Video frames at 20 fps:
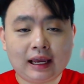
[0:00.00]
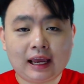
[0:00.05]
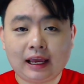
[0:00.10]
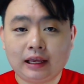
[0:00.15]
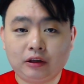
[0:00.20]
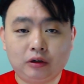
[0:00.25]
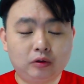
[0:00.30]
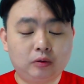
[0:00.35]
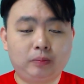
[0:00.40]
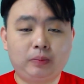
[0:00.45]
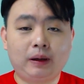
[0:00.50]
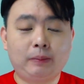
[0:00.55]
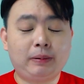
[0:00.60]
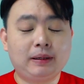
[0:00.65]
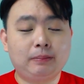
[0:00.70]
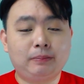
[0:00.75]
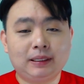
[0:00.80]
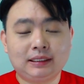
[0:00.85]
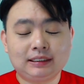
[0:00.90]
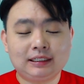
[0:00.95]
and you
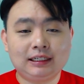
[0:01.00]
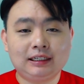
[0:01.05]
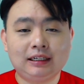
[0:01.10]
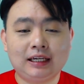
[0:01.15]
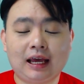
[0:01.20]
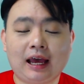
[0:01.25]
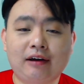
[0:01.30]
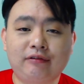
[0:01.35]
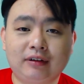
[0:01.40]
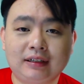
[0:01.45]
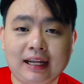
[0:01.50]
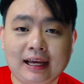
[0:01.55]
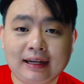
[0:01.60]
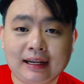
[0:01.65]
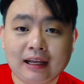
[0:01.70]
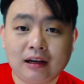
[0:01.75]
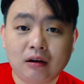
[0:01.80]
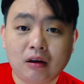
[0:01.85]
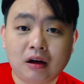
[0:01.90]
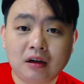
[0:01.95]
basically have a
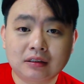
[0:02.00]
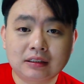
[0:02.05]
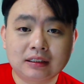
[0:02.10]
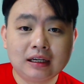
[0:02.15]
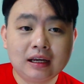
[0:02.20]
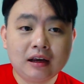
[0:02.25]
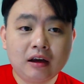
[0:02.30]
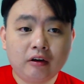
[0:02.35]
net loss